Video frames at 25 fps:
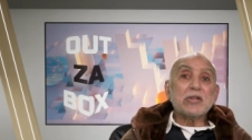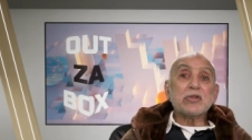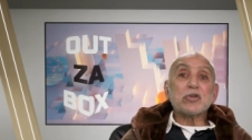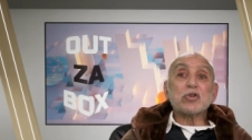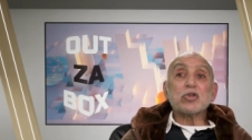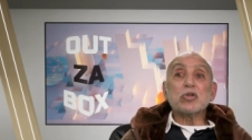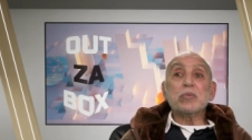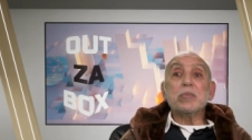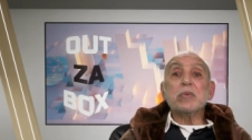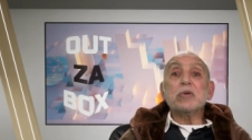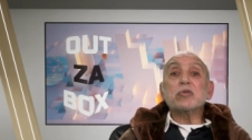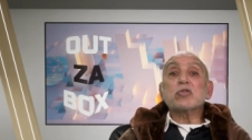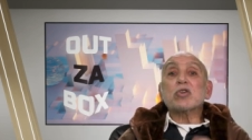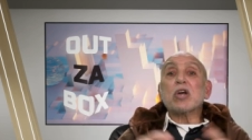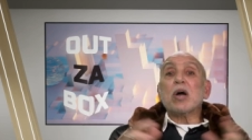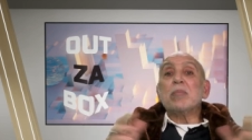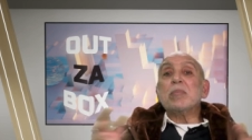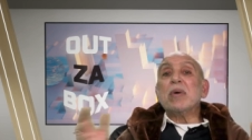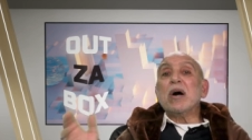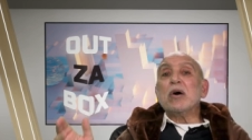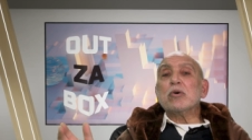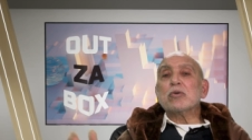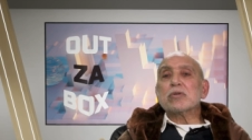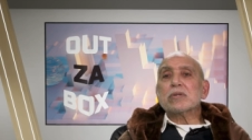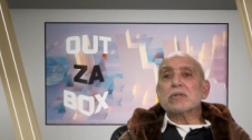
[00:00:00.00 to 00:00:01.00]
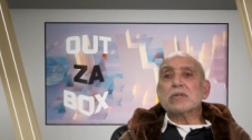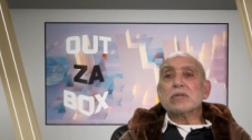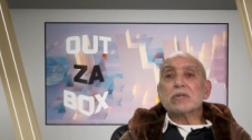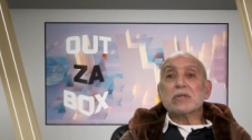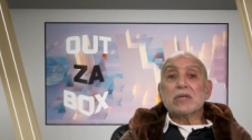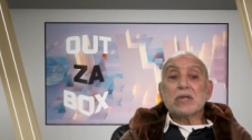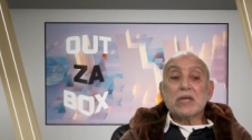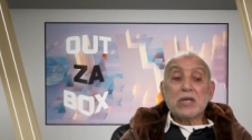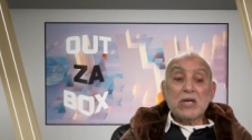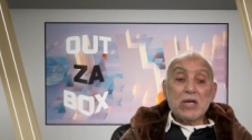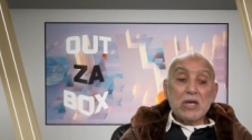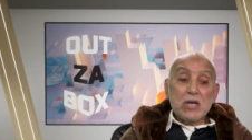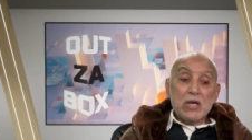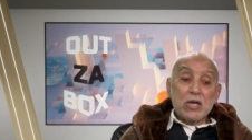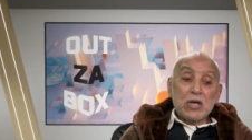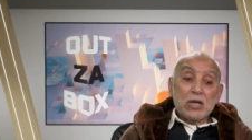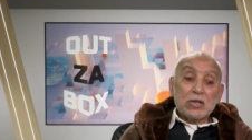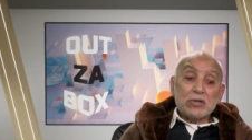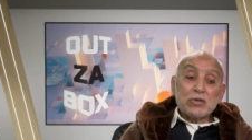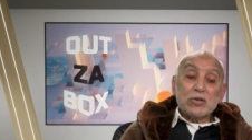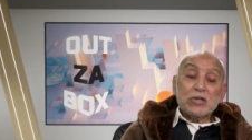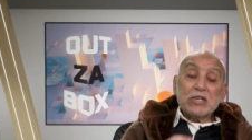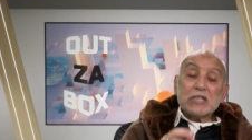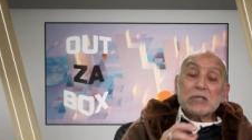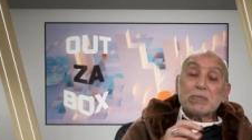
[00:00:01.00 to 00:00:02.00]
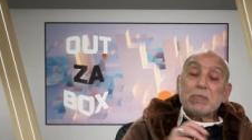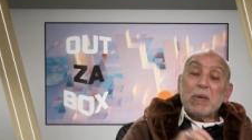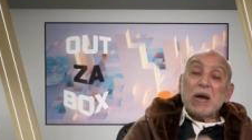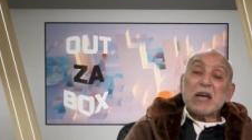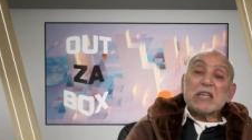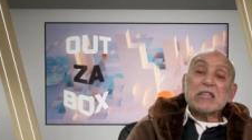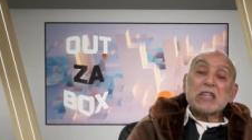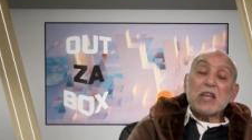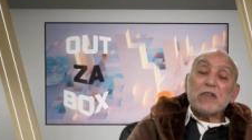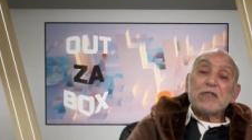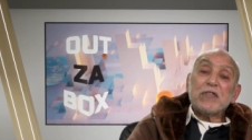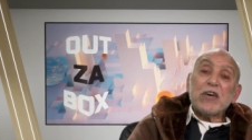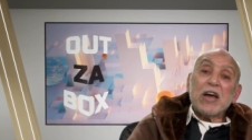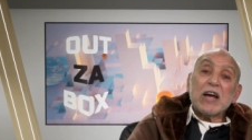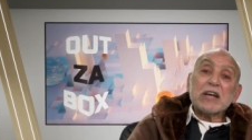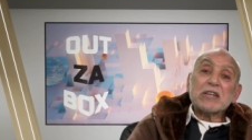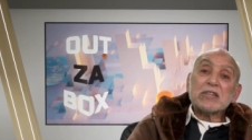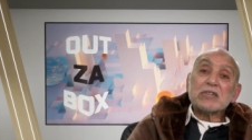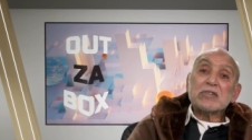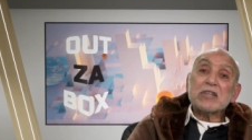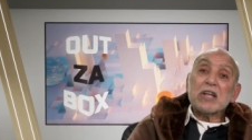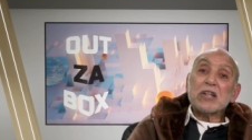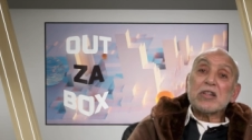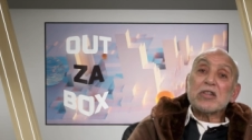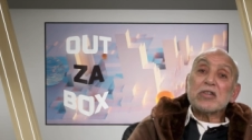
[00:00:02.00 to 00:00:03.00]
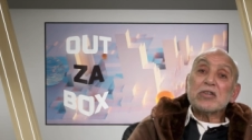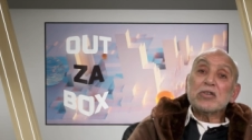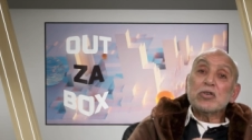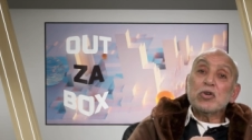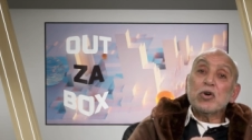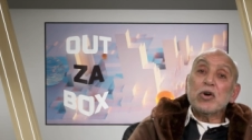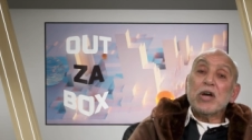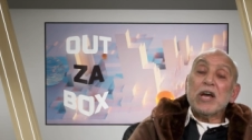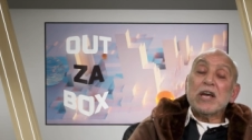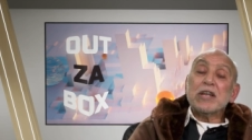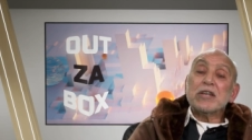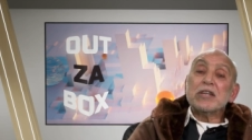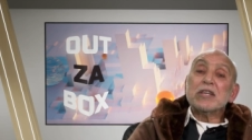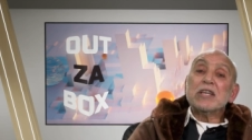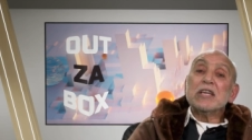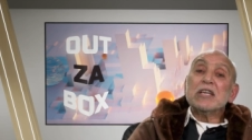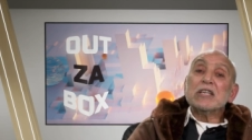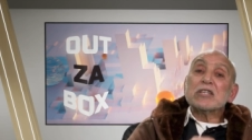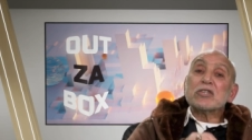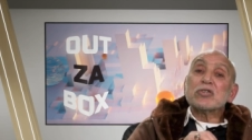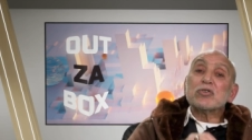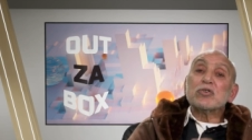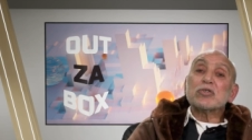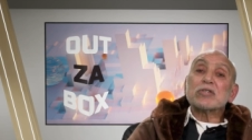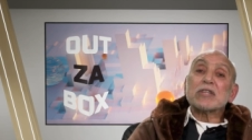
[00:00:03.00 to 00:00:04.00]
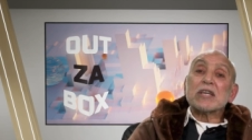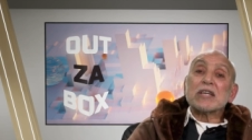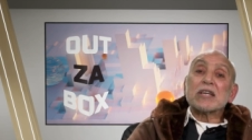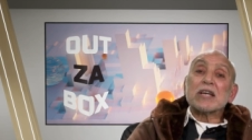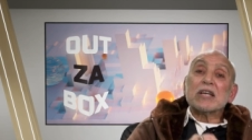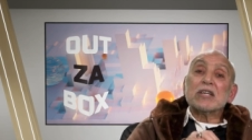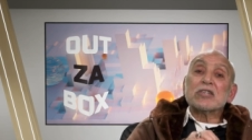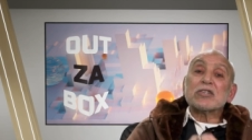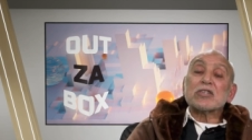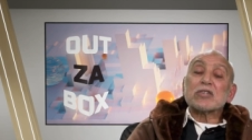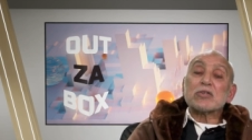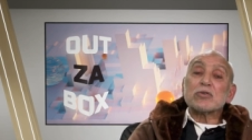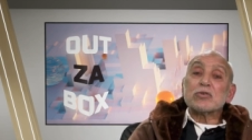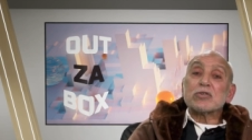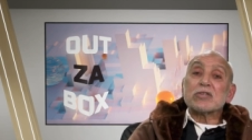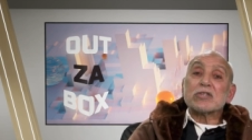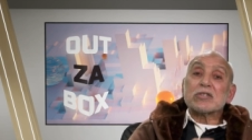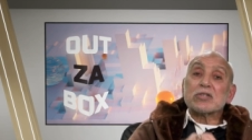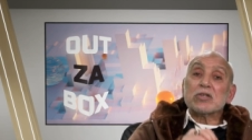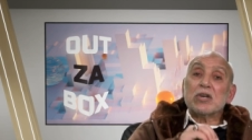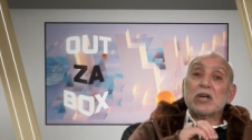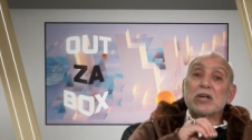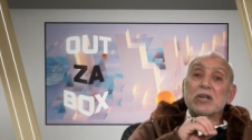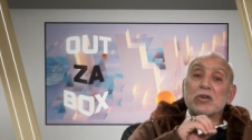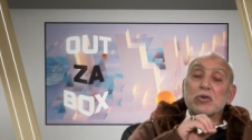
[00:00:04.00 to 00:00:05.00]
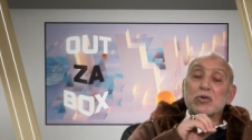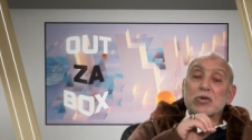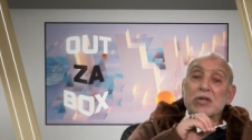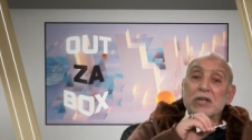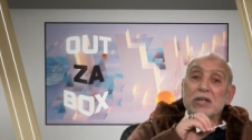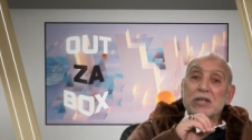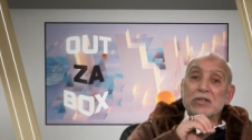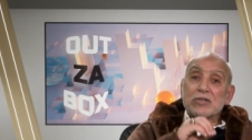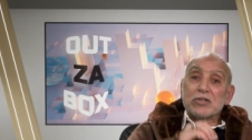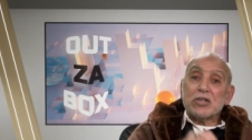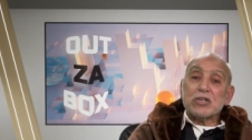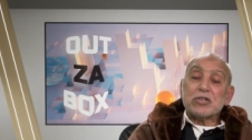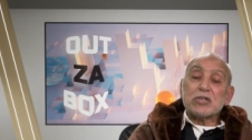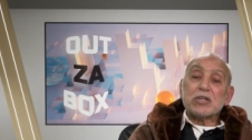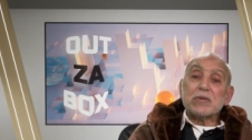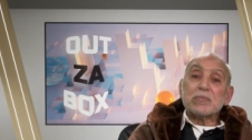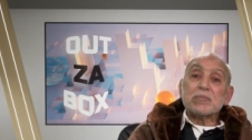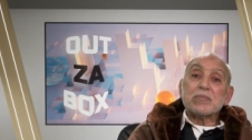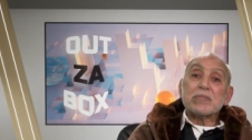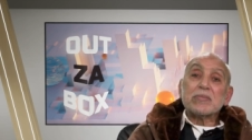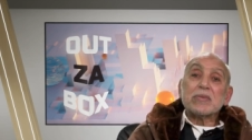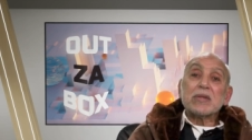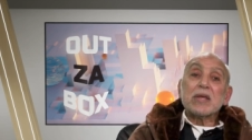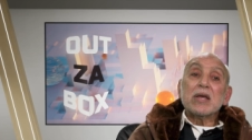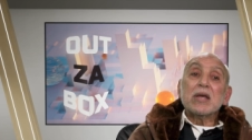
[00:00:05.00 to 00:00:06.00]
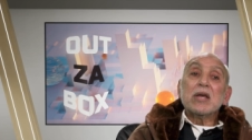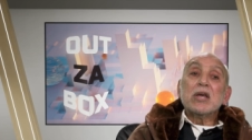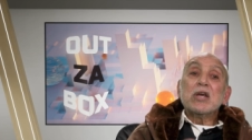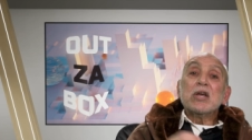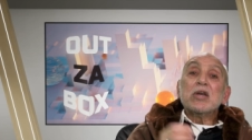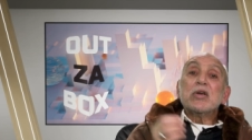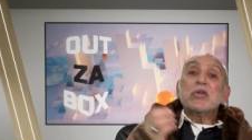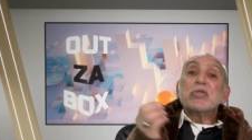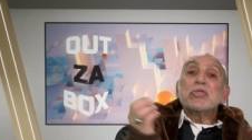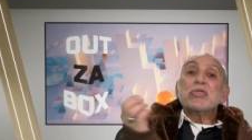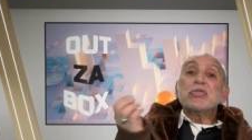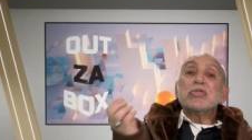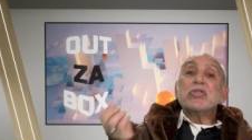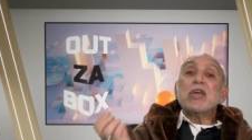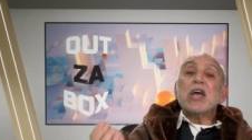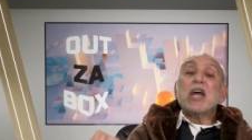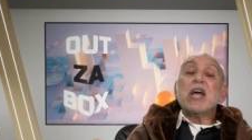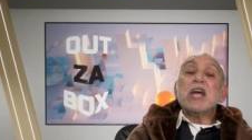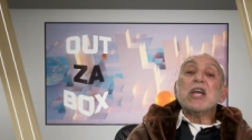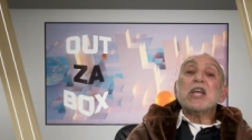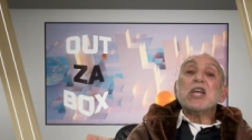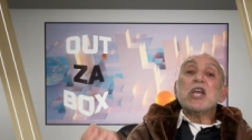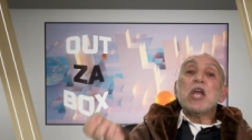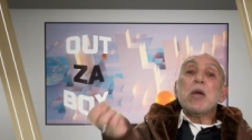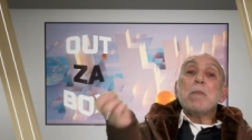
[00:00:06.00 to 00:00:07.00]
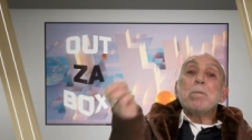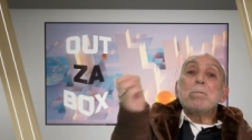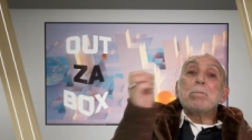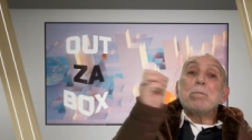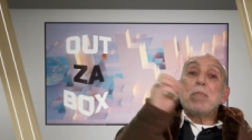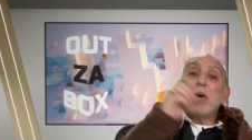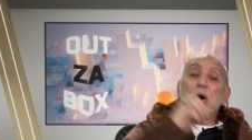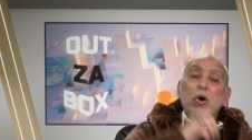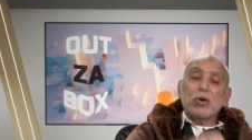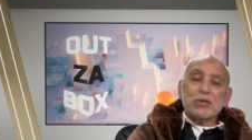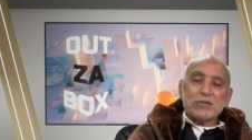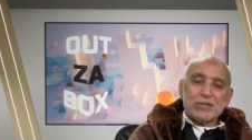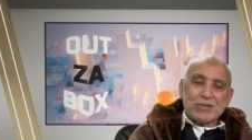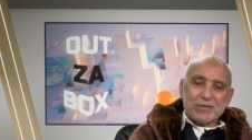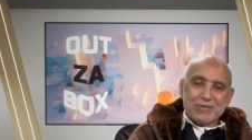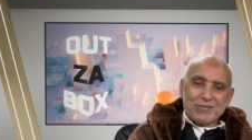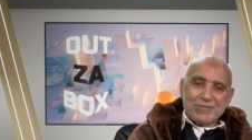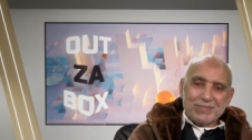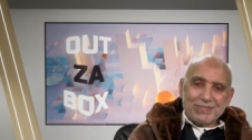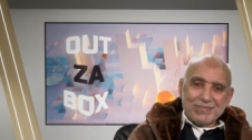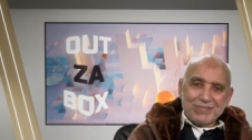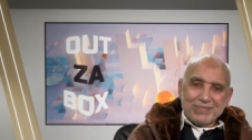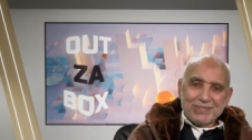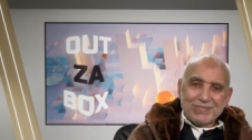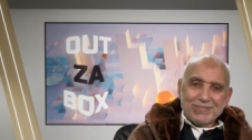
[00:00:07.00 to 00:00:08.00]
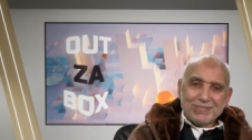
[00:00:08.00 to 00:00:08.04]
They couldn't be able to come out. So in spite of the fact that UN is not a religious organization, they imposed